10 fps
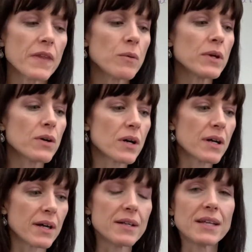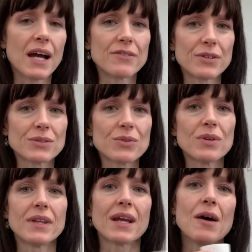Then we cook it after it's
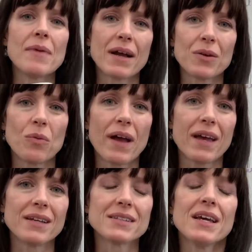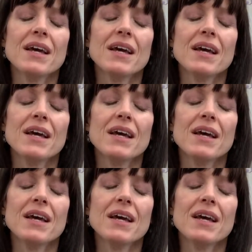cooled, they come back and weigh it.